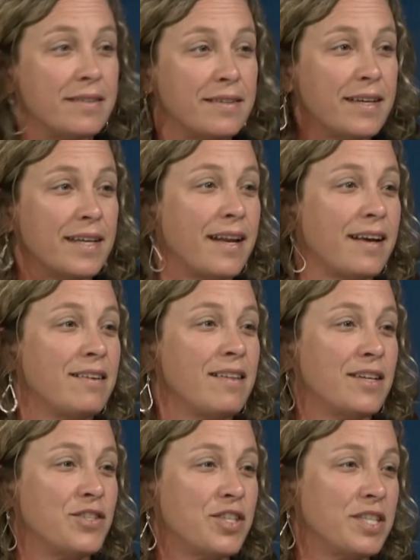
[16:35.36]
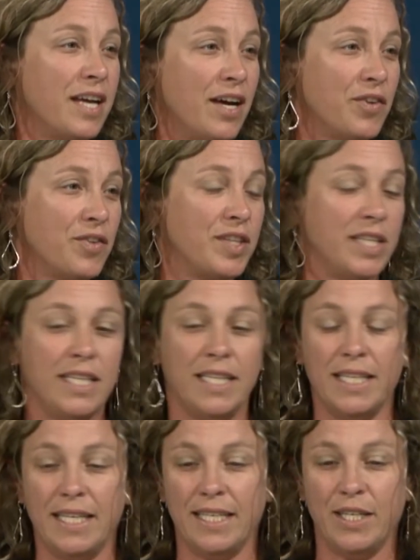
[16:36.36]
and ecologically
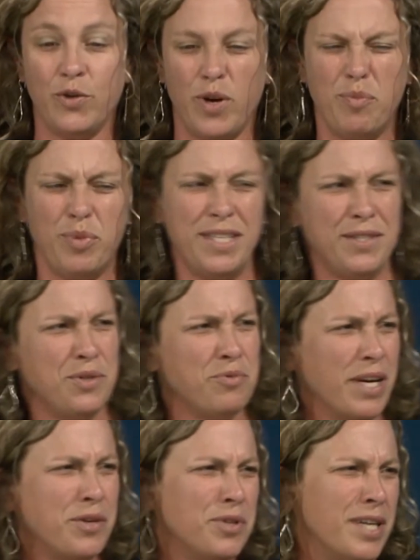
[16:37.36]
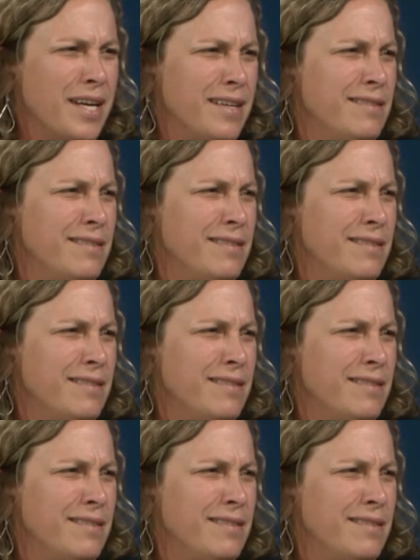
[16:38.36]
healthy and a great place to recreate.